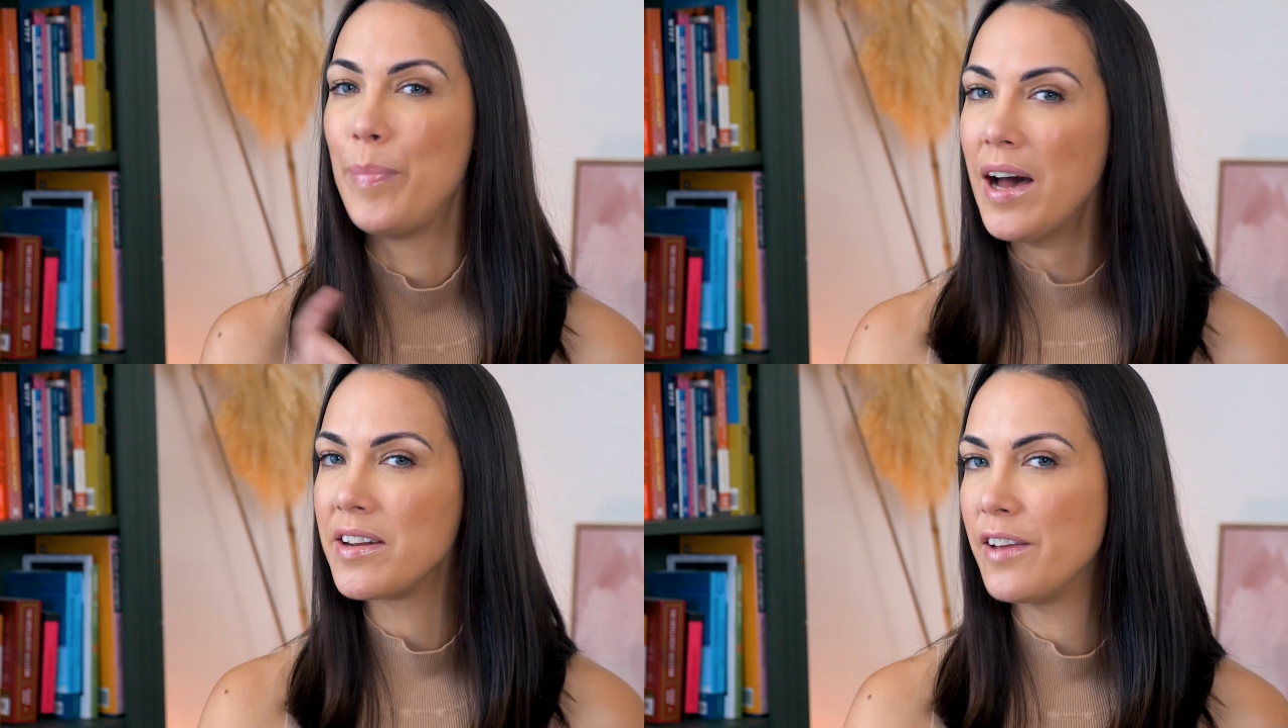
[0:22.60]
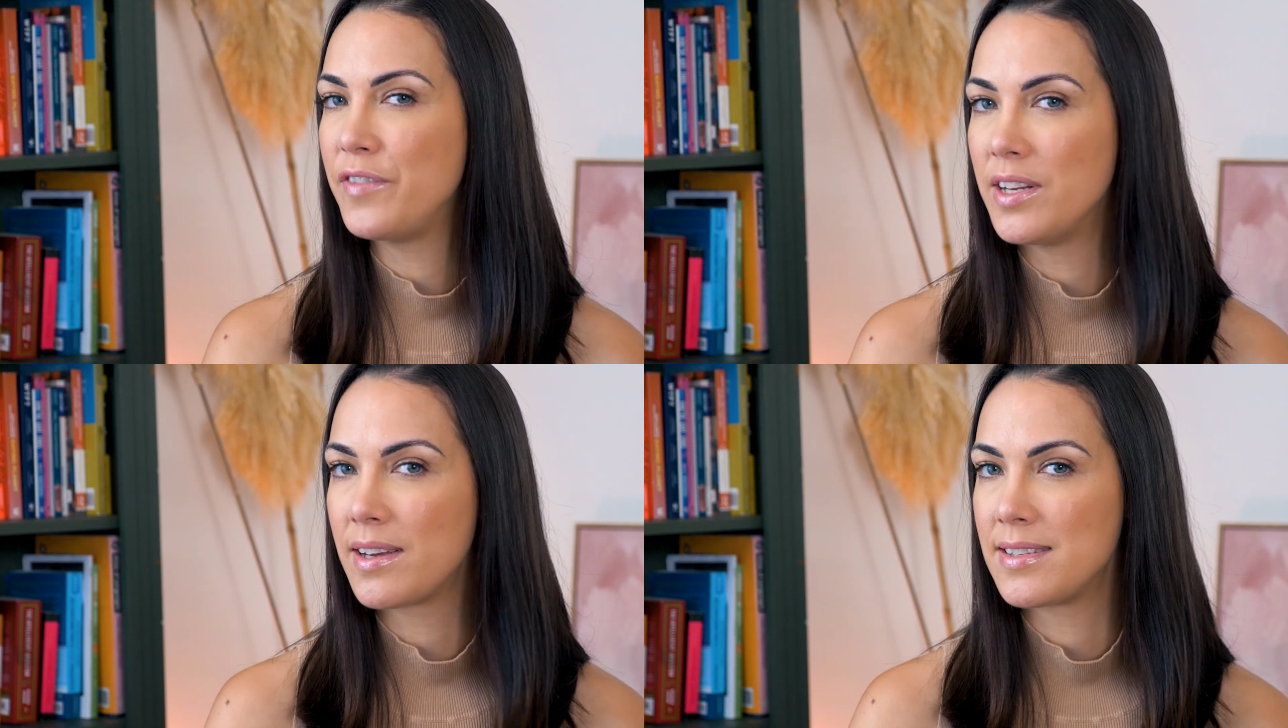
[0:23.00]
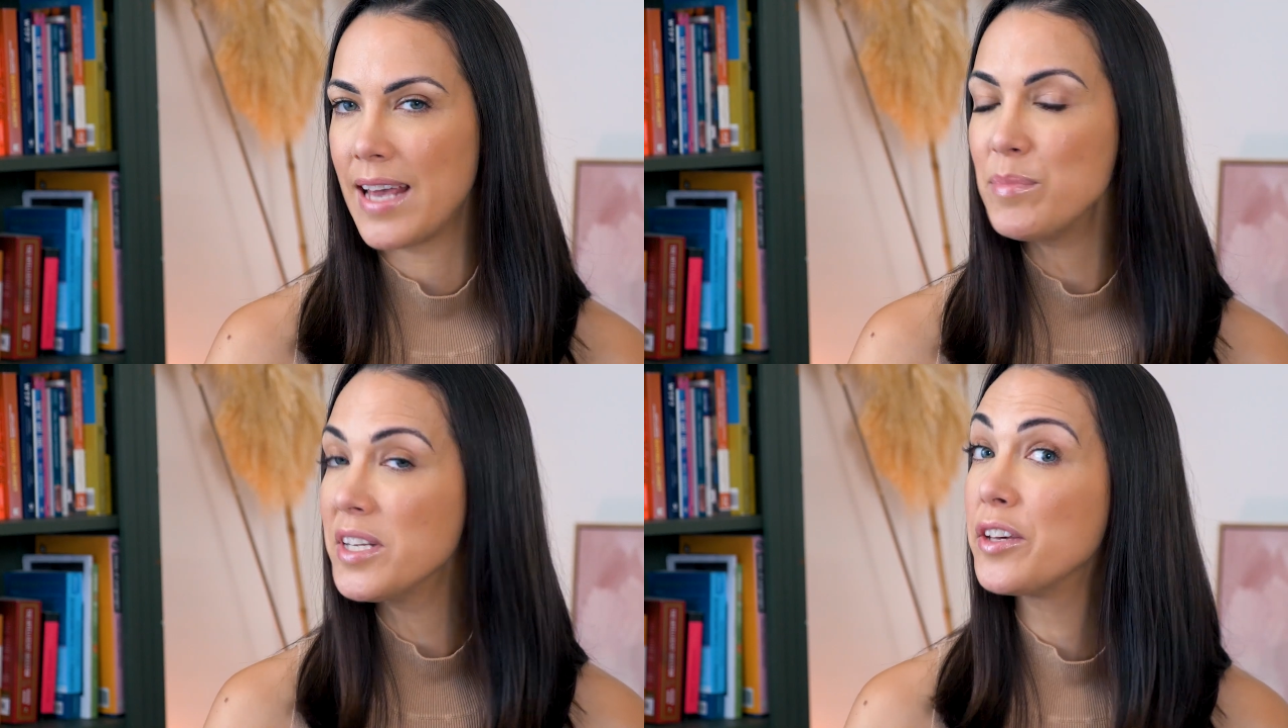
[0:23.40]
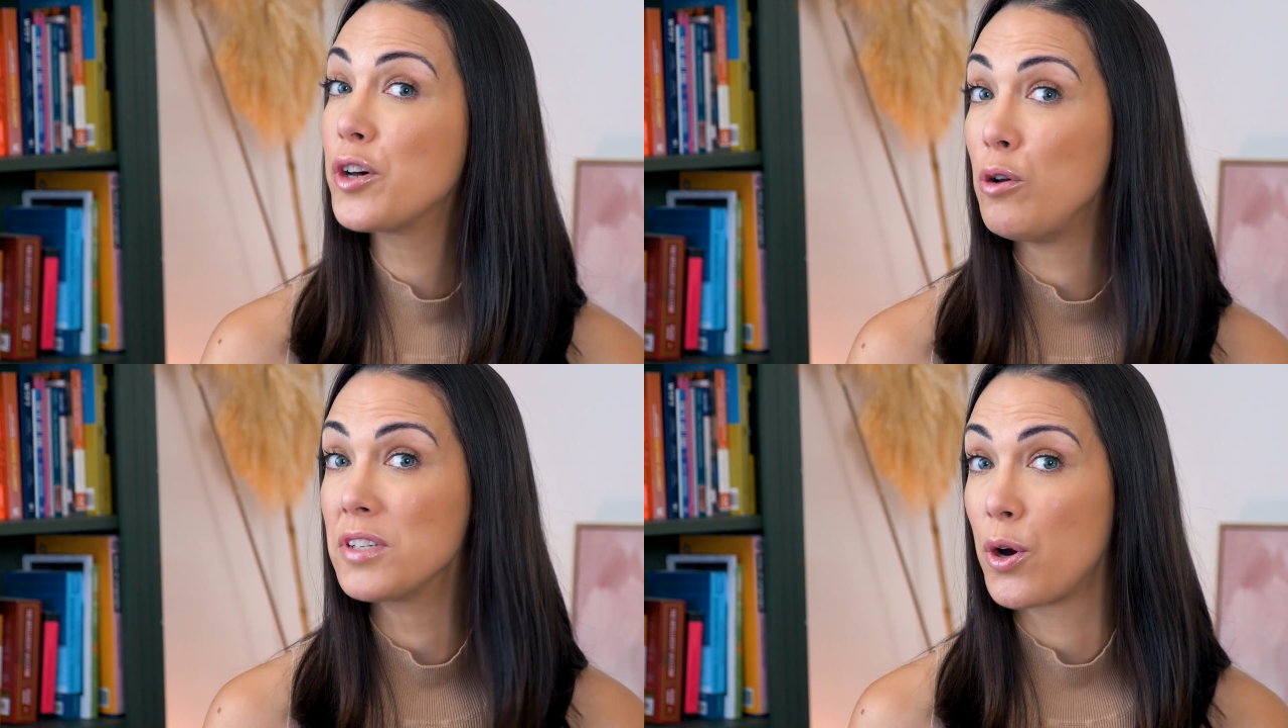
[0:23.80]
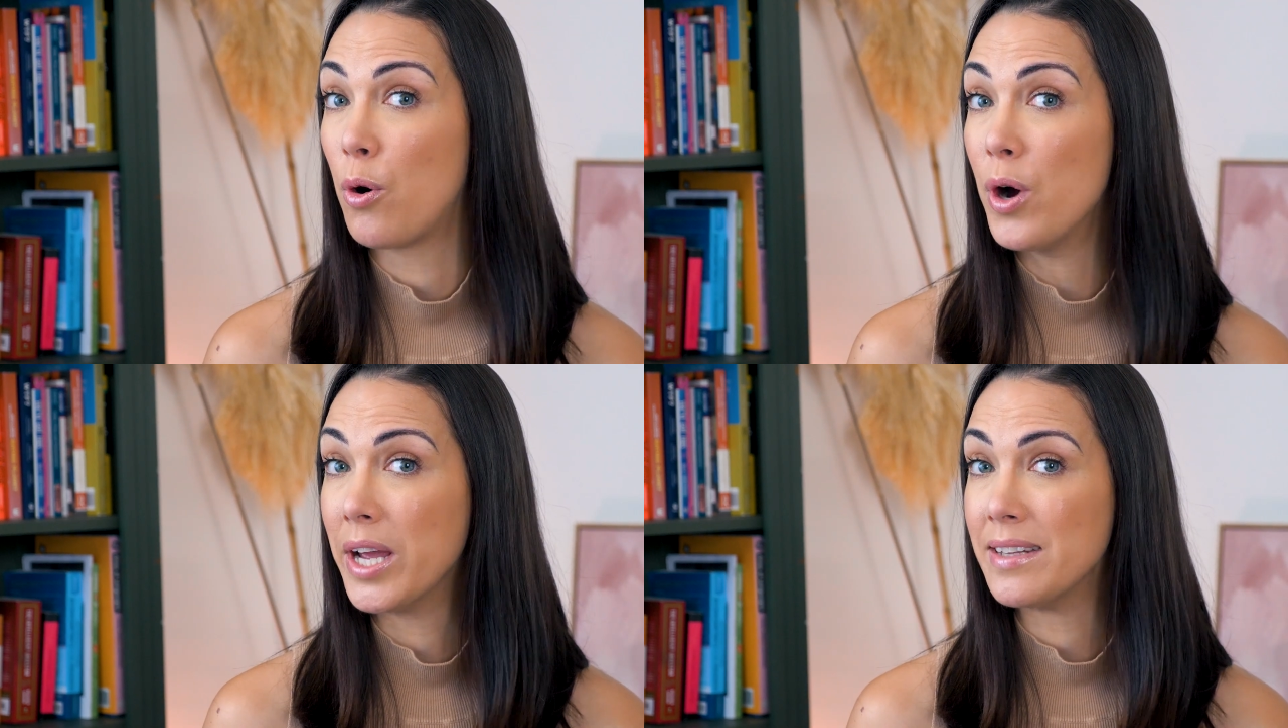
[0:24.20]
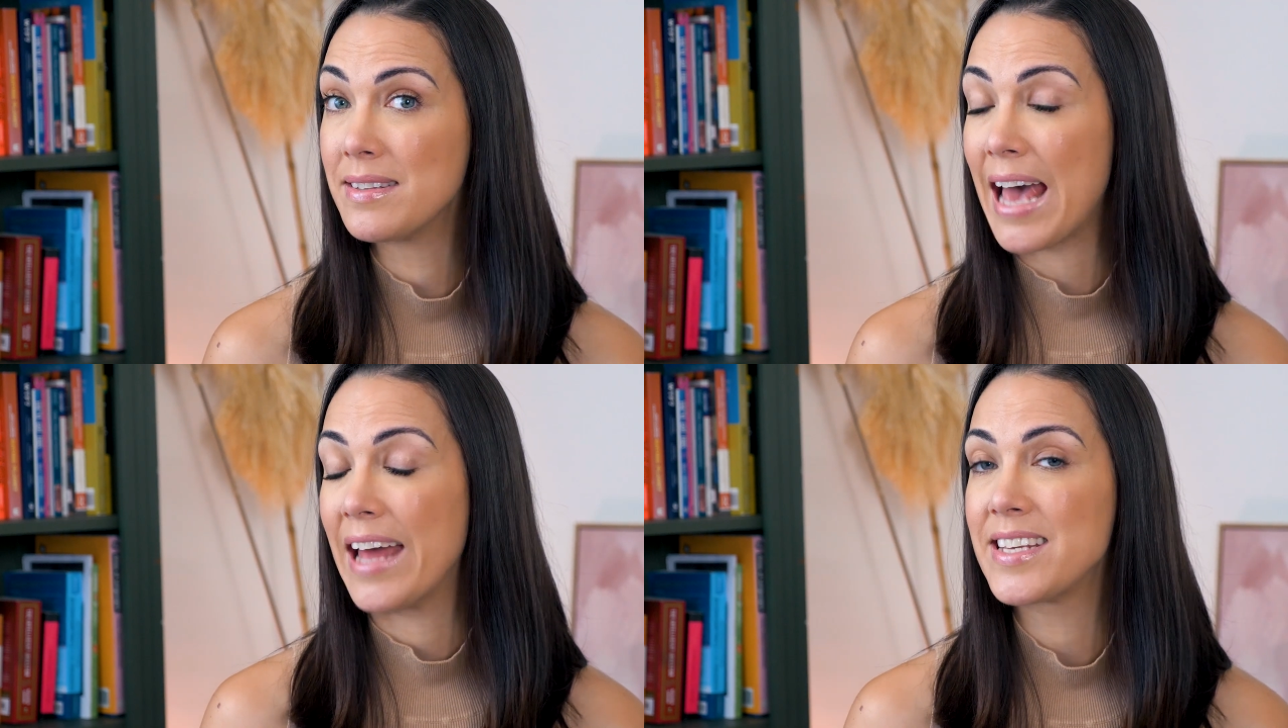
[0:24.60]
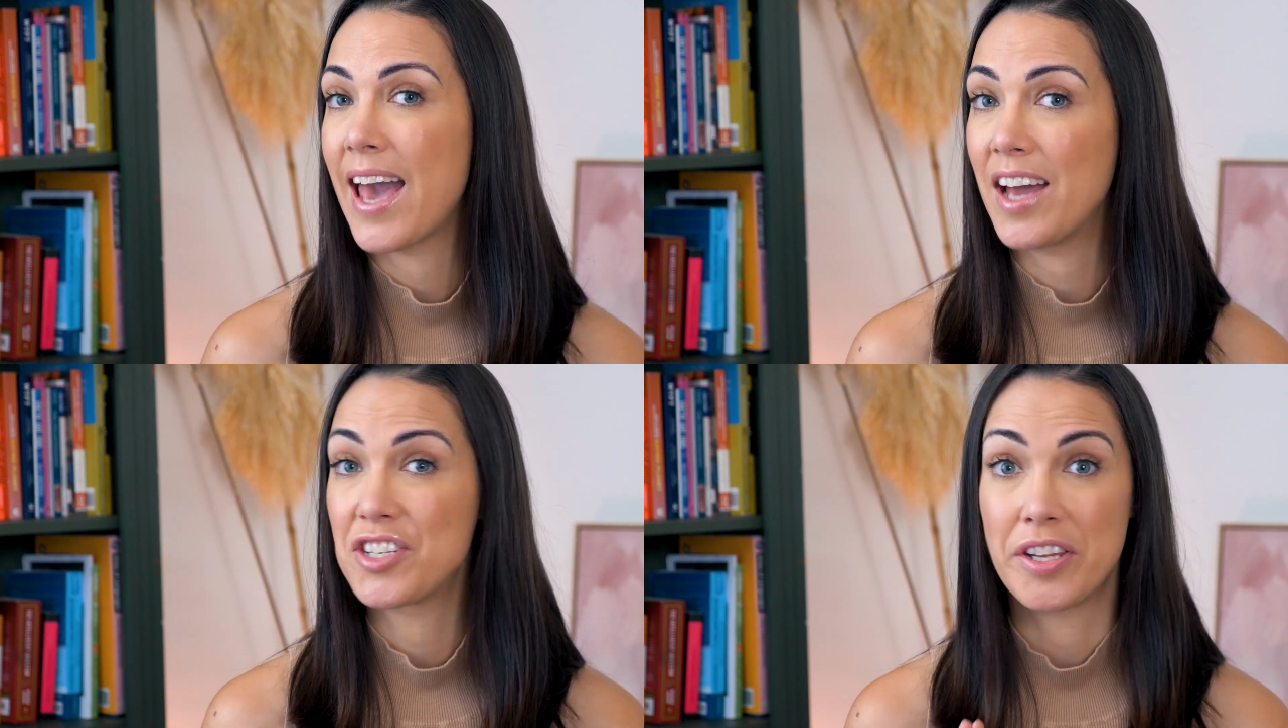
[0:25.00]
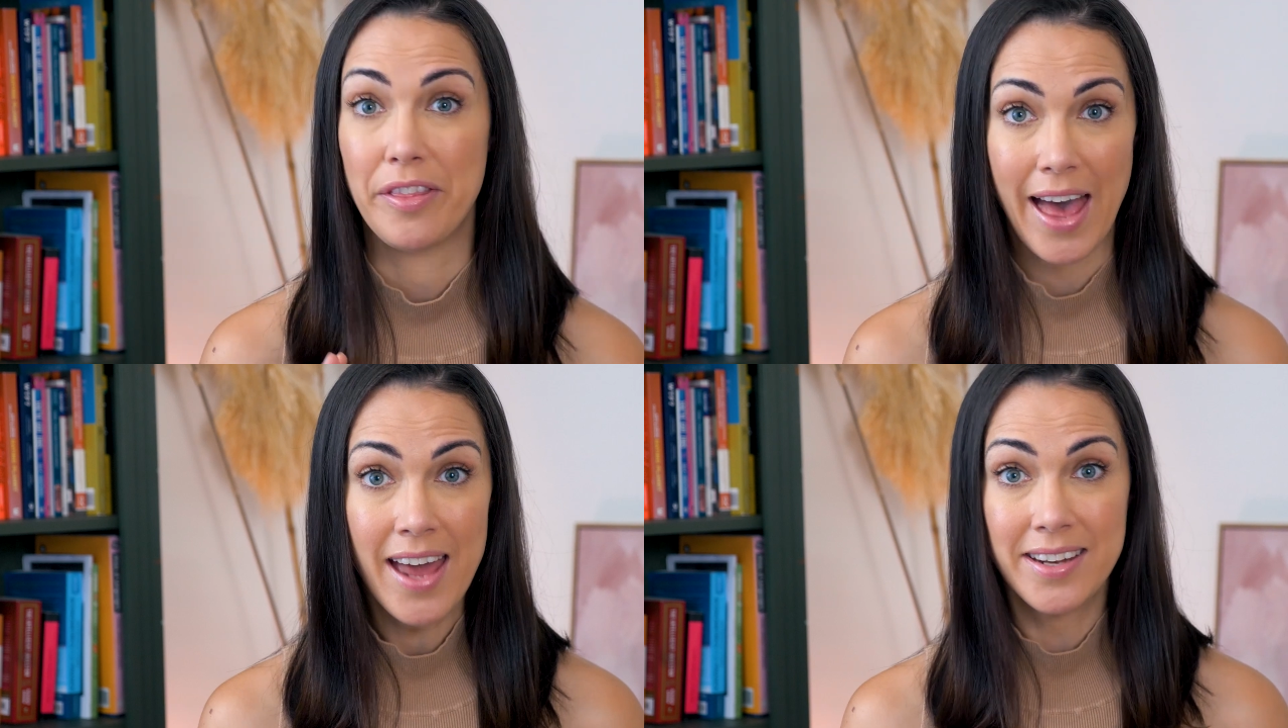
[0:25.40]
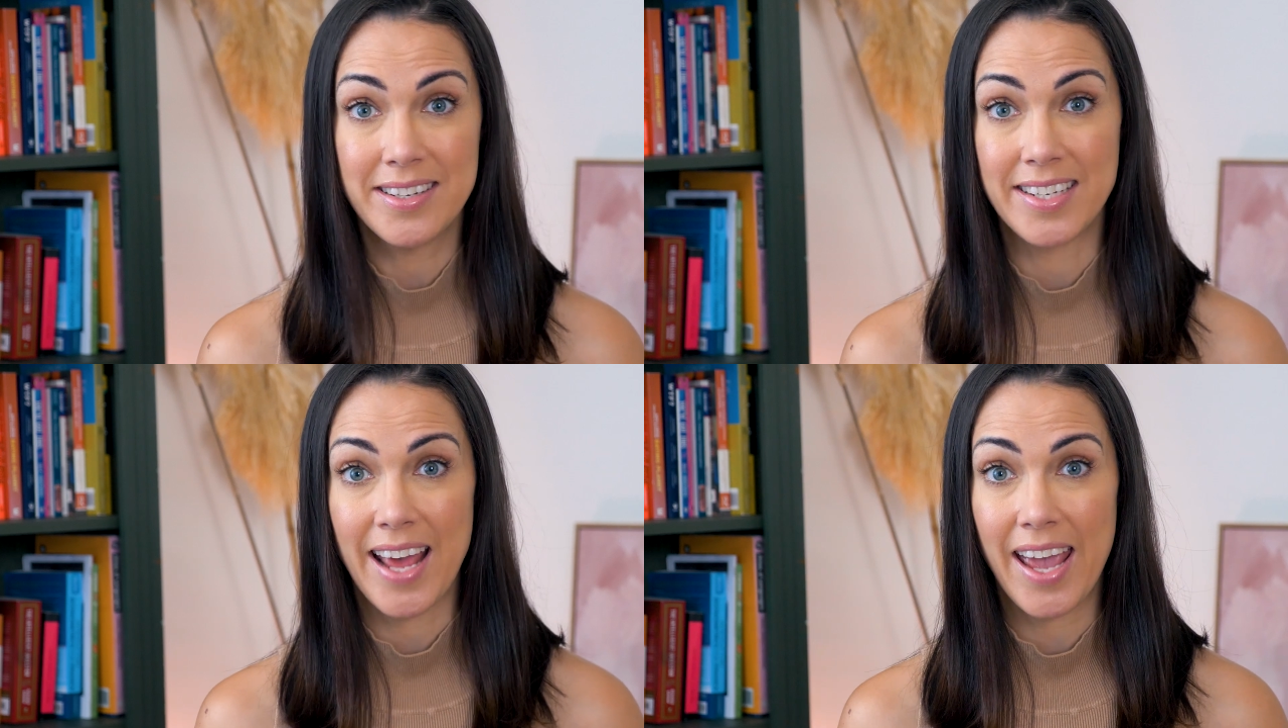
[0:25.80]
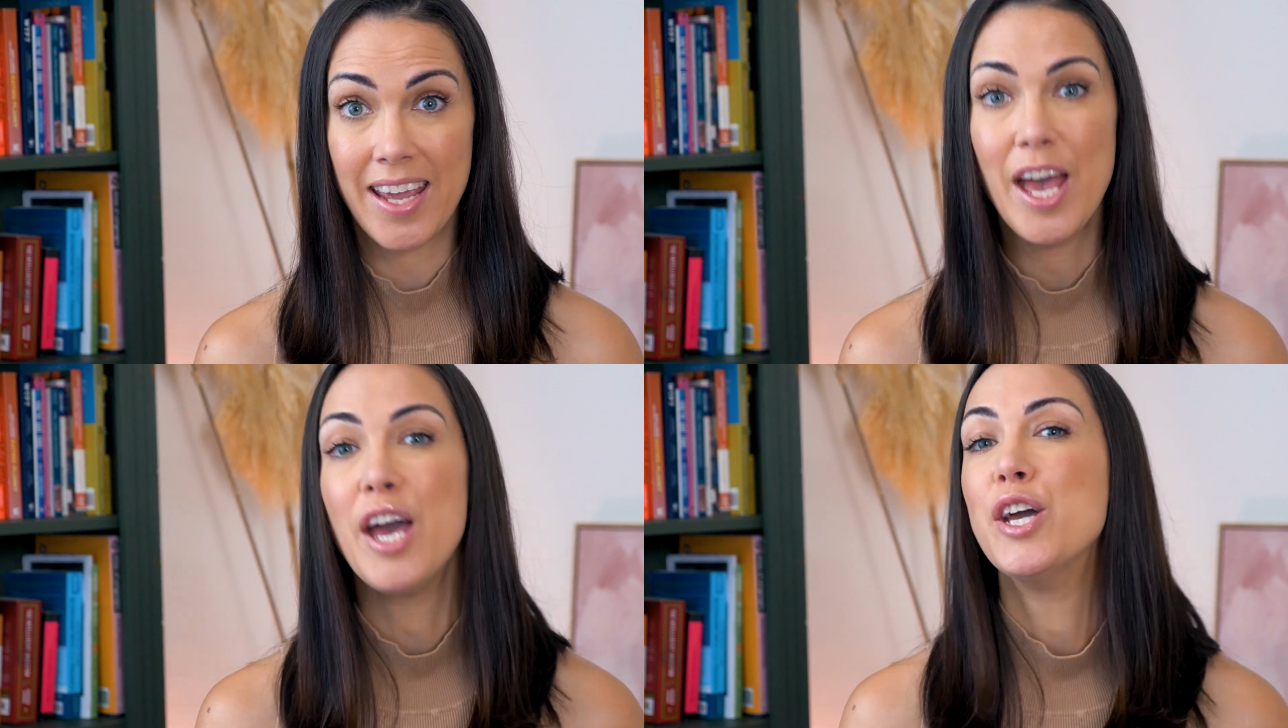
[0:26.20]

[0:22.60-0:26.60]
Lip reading: But if you'd accepted the gold coins and cashed that in today,